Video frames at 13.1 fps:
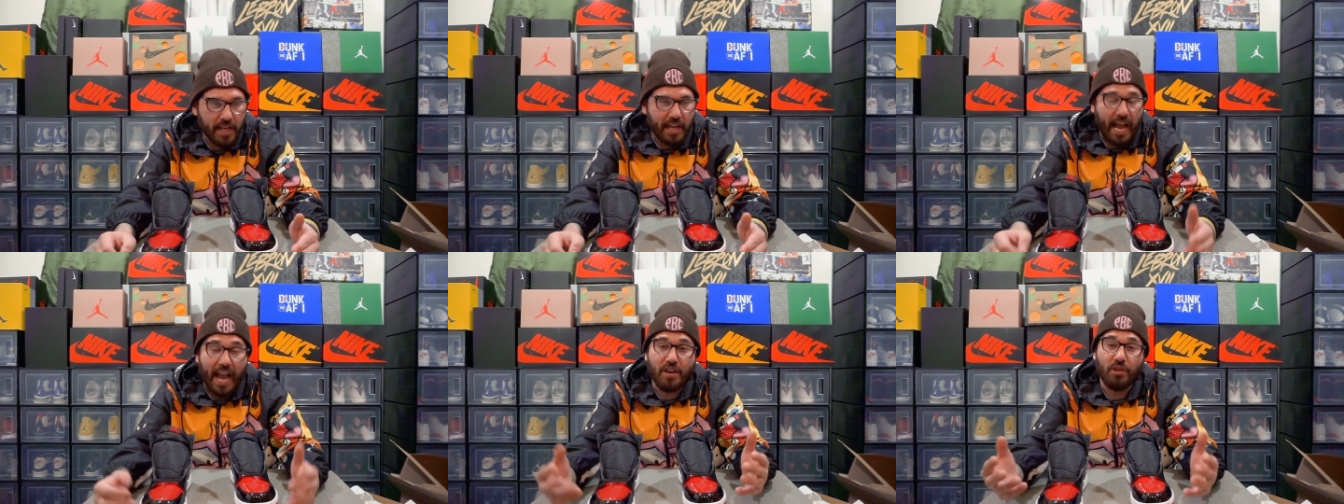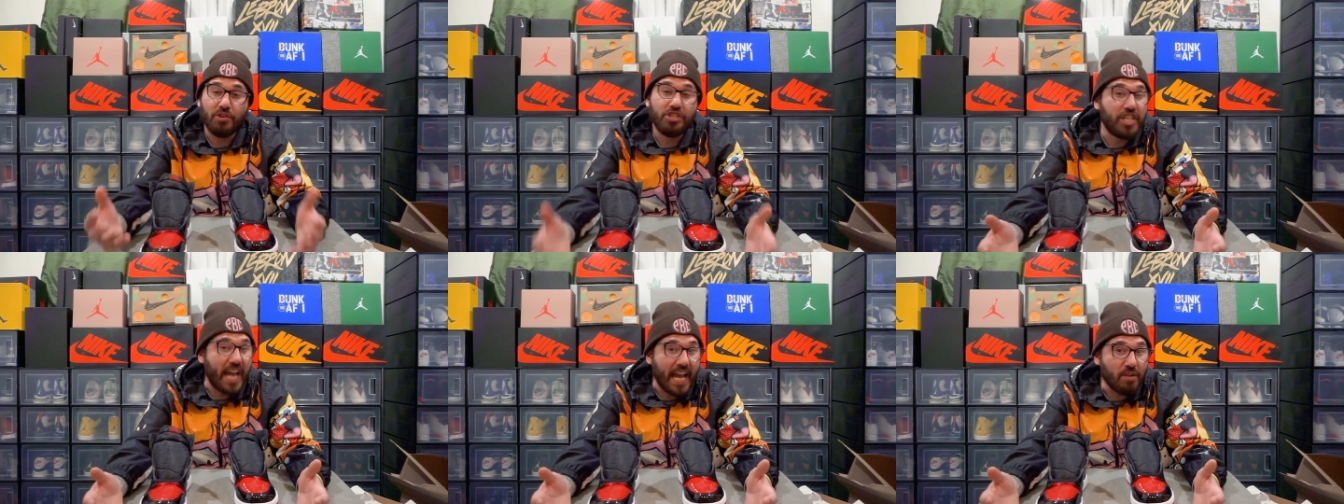I know
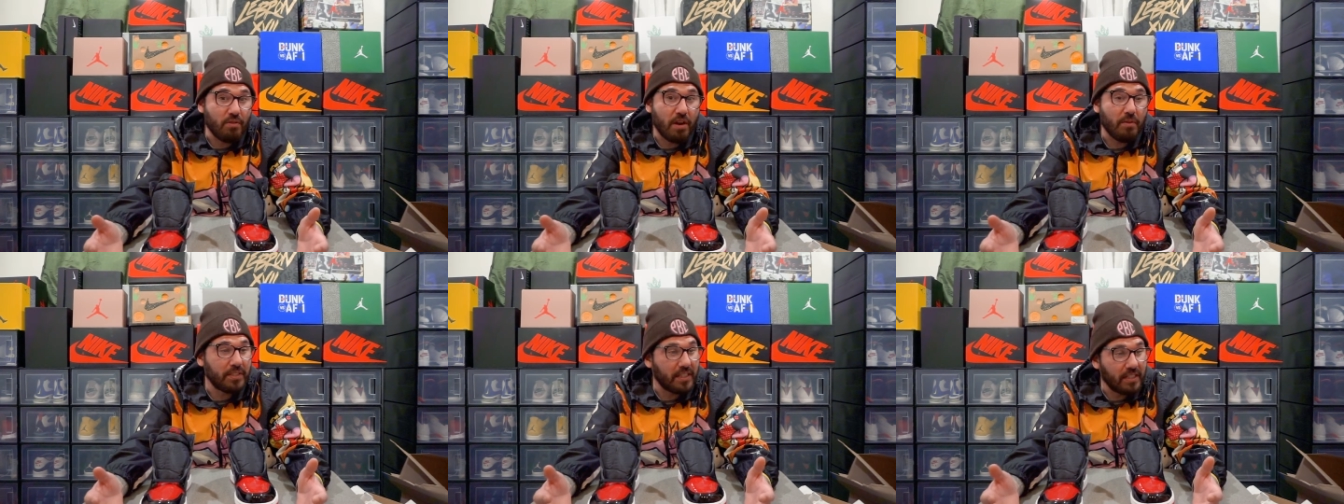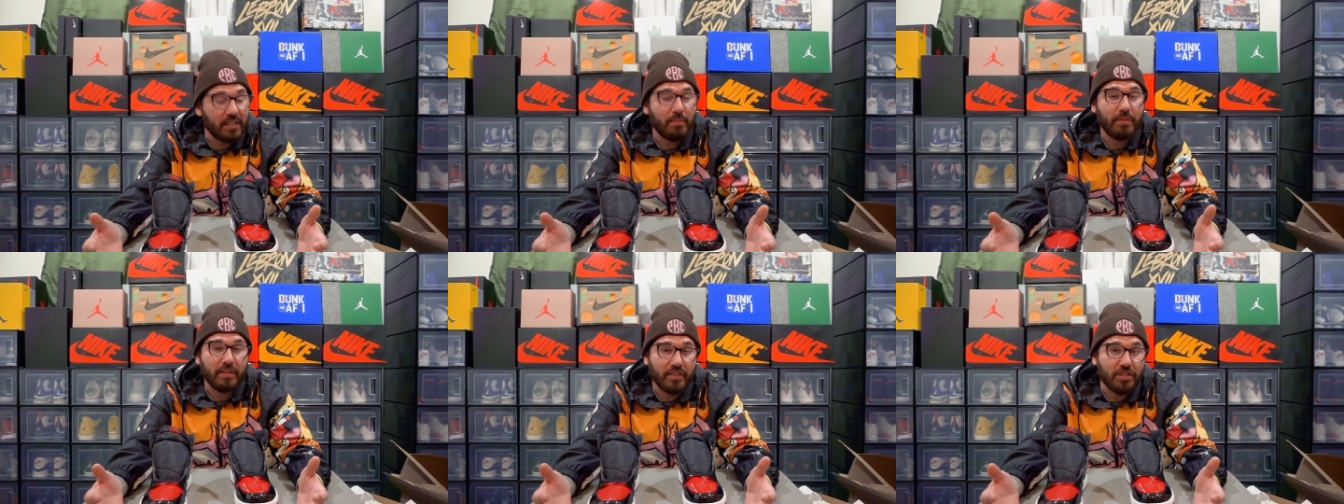January was a little
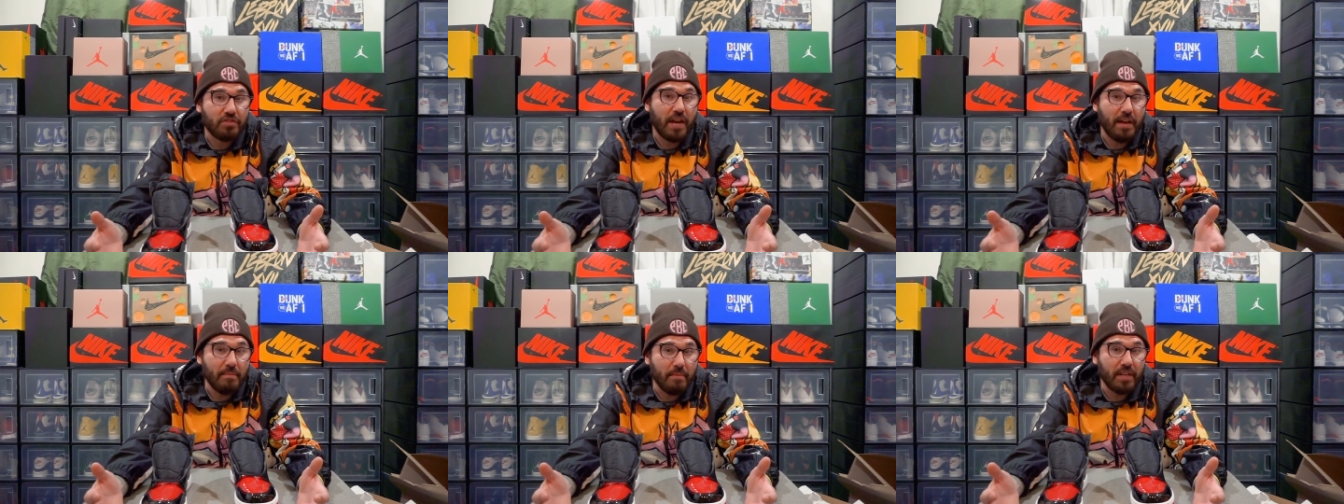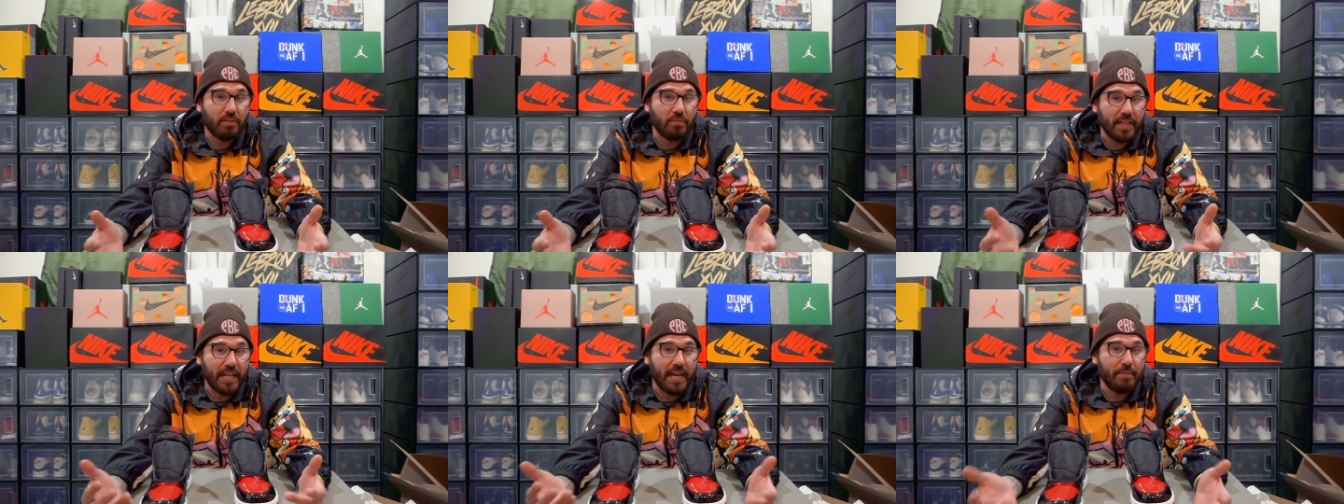bit of a dry month when
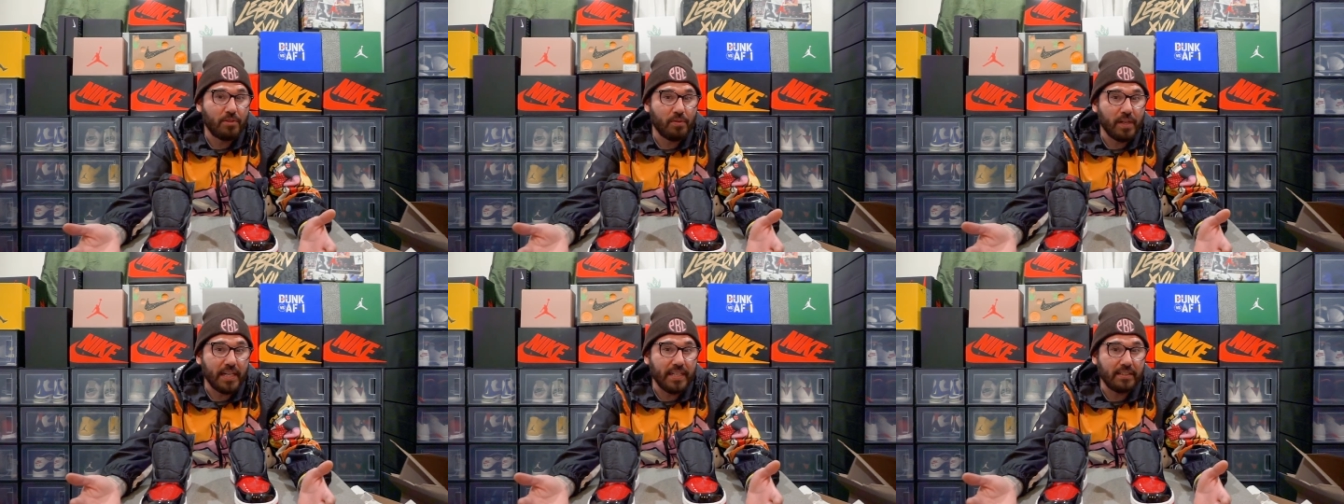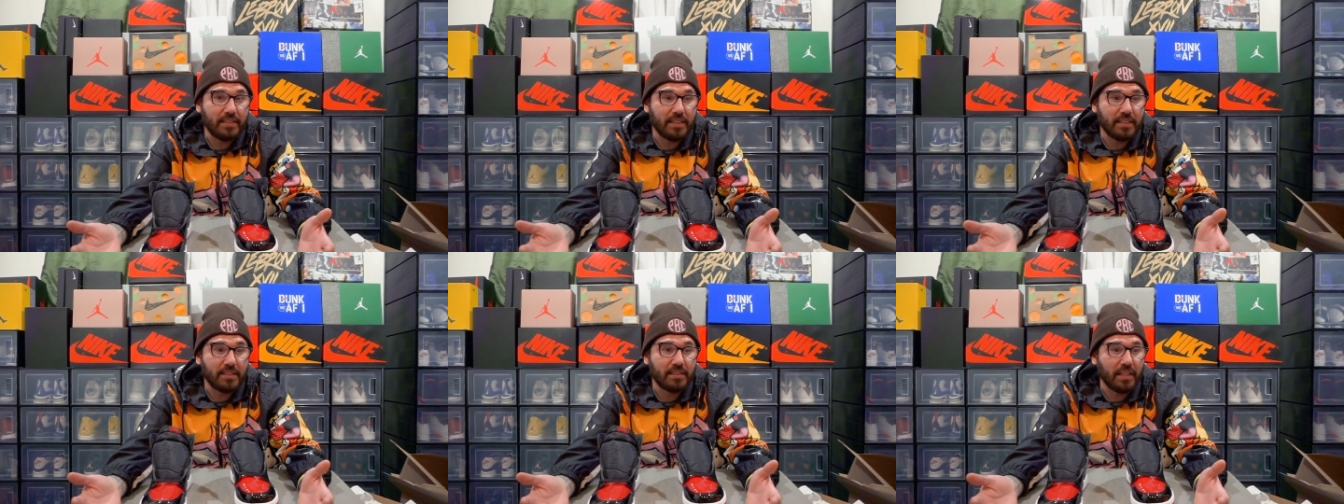it came to releases.